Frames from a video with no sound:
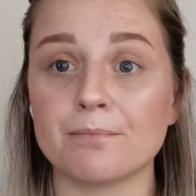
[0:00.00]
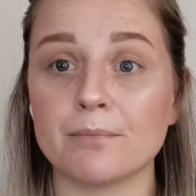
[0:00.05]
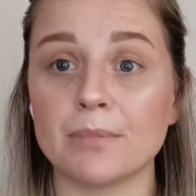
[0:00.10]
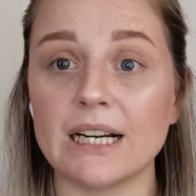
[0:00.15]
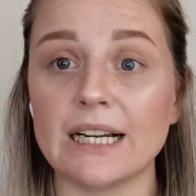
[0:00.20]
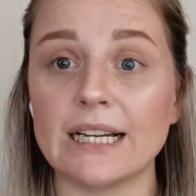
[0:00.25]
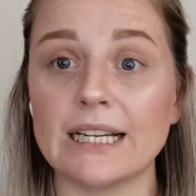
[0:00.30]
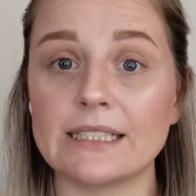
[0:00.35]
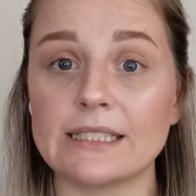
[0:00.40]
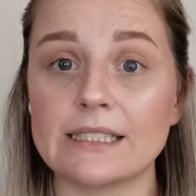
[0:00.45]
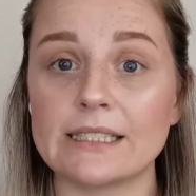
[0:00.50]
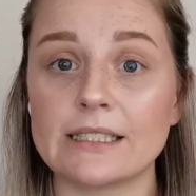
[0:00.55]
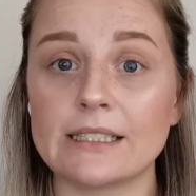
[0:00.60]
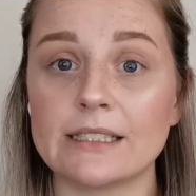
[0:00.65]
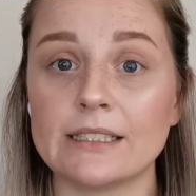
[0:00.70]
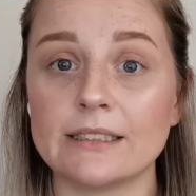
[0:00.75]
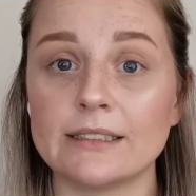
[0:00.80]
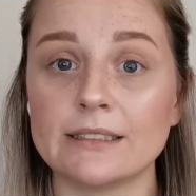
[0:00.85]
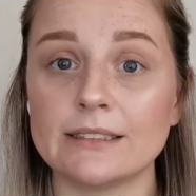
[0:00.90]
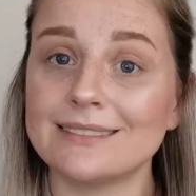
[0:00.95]

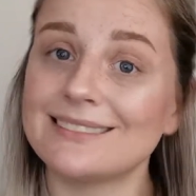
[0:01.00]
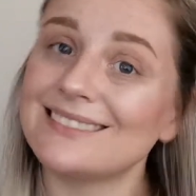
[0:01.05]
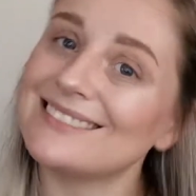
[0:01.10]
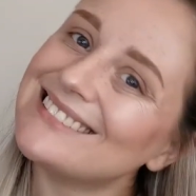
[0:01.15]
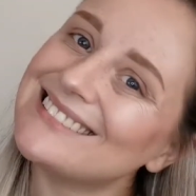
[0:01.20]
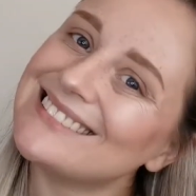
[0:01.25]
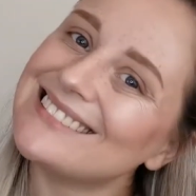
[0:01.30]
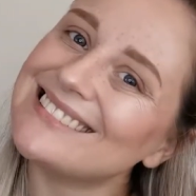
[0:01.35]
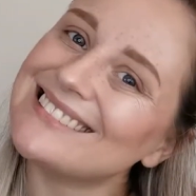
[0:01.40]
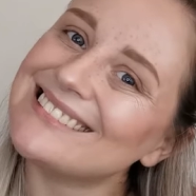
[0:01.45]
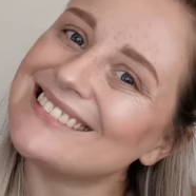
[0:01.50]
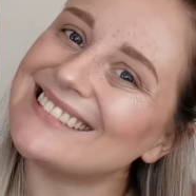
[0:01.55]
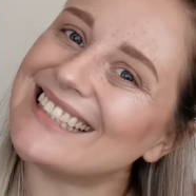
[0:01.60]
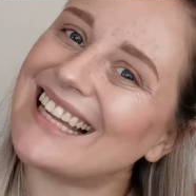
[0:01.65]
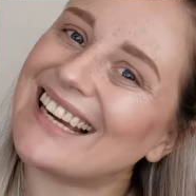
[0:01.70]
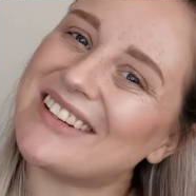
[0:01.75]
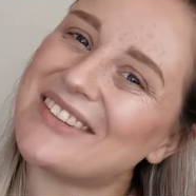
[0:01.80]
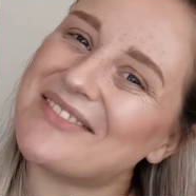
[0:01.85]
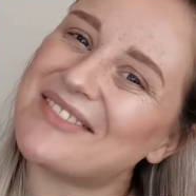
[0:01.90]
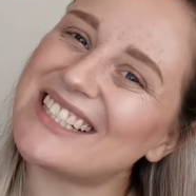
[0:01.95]
But now
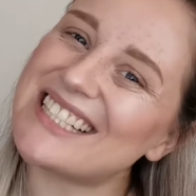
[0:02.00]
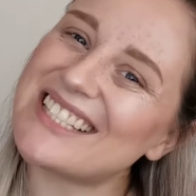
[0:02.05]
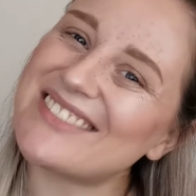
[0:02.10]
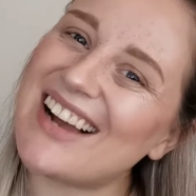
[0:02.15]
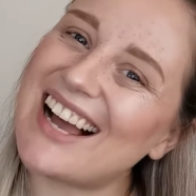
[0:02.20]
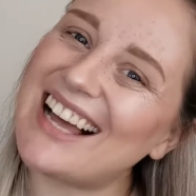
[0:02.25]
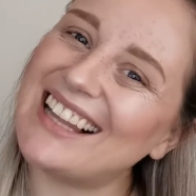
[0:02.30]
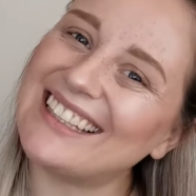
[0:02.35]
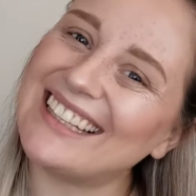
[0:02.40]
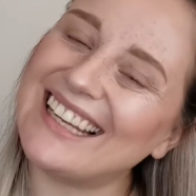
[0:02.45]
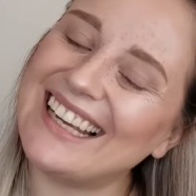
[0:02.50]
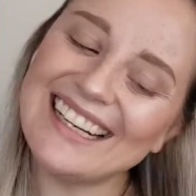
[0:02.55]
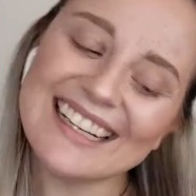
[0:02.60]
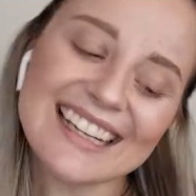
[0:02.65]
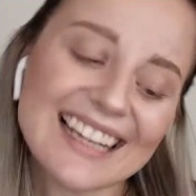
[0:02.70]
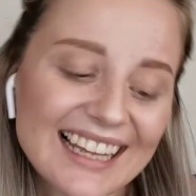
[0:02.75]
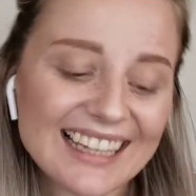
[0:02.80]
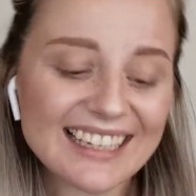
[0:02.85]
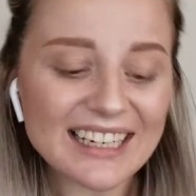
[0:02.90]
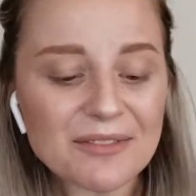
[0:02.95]
I have a pretty smile again,
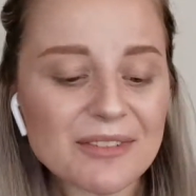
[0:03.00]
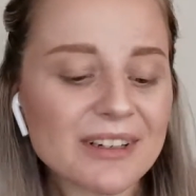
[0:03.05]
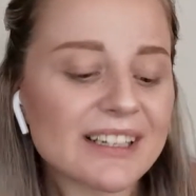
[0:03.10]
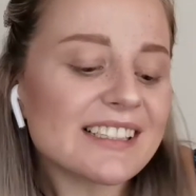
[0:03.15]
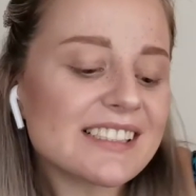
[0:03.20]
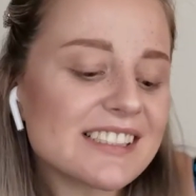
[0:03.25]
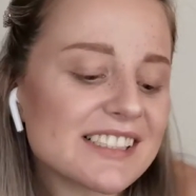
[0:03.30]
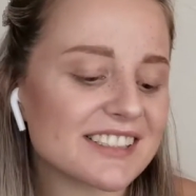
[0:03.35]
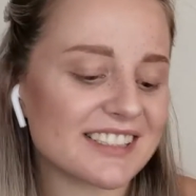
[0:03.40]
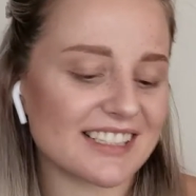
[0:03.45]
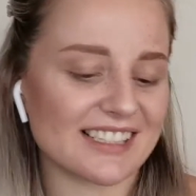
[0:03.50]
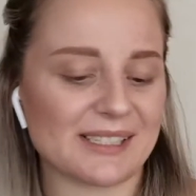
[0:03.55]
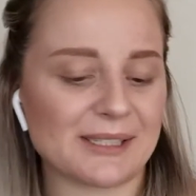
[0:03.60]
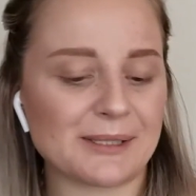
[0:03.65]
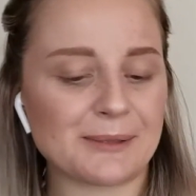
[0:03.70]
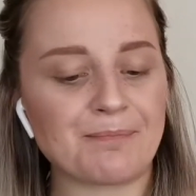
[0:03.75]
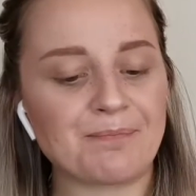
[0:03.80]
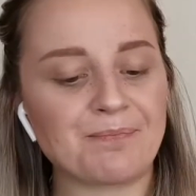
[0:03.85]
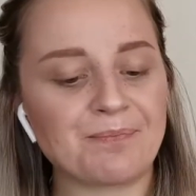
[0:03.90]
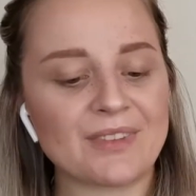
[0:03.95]
and I'm ready to do
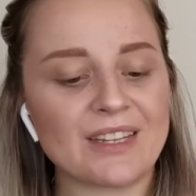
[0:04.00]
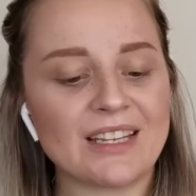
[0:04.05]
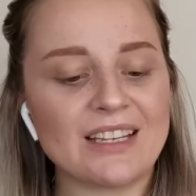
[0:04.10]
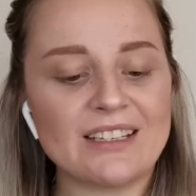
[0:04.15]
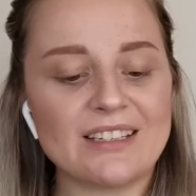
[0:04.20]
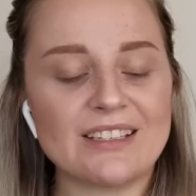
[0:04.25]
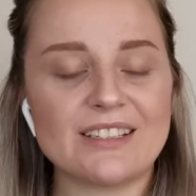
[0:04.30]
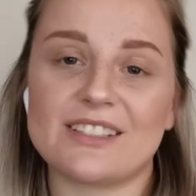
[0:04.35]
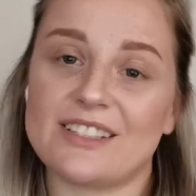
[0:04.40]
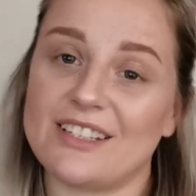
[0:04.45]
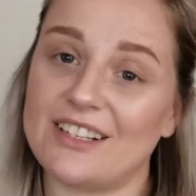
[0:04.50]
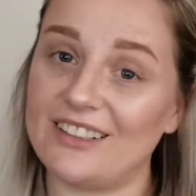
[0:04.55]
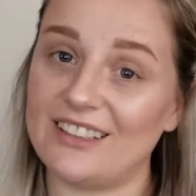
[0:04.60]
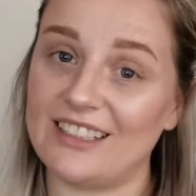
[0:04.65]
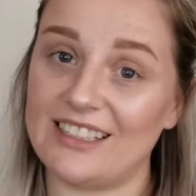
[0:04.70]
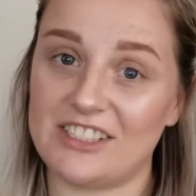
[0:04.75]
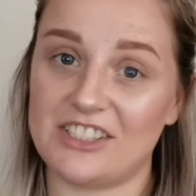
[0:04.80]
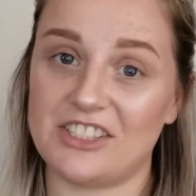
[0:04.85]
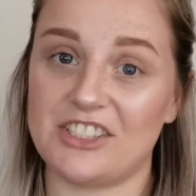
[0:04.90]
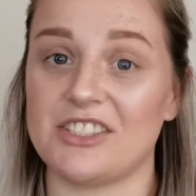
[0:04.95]
this. So
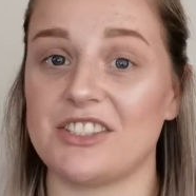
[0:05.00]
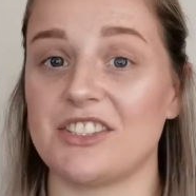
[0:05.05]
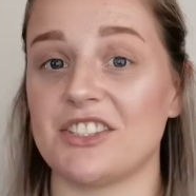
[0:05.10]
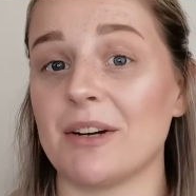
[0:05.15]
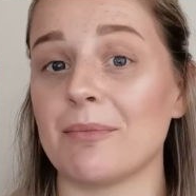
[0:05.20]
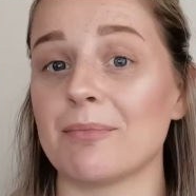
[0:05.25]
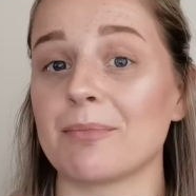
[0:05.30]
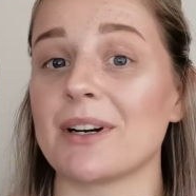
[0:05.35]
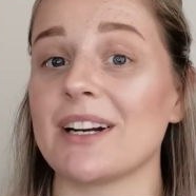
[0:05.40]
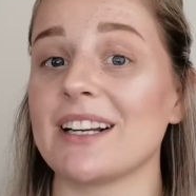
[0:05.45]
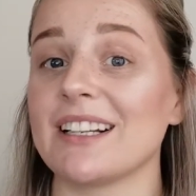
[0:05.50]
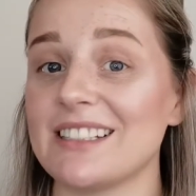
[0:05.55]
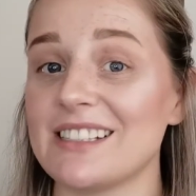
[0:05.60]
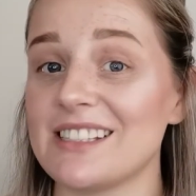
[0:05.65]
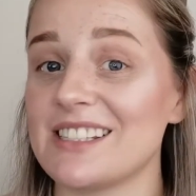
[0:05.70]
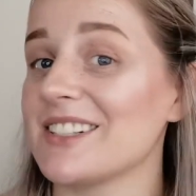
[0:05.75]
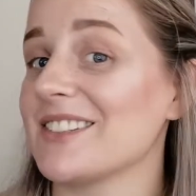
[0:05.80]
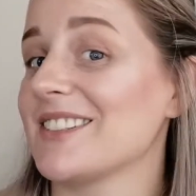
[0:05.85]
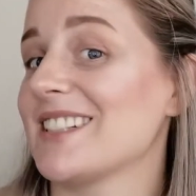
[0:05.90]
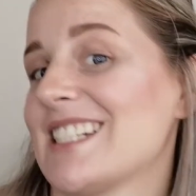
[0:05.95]
let's just jump right
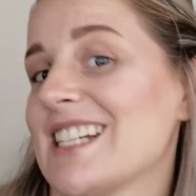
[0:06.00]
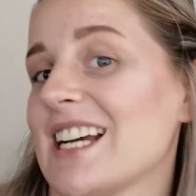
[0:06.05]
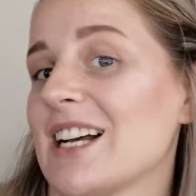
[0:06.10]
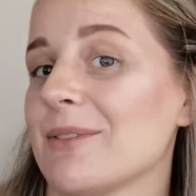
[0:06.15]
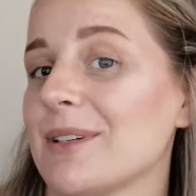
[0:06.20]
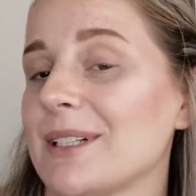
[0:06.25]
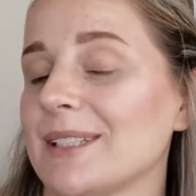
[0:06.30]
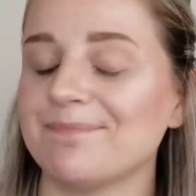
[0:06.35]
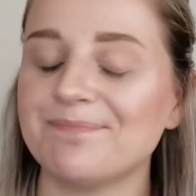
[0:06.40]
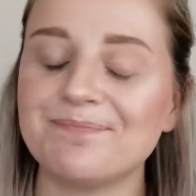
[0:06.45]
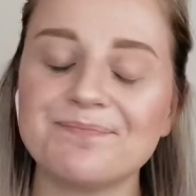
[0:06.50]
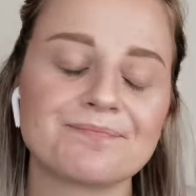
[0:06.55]
into it, shall we?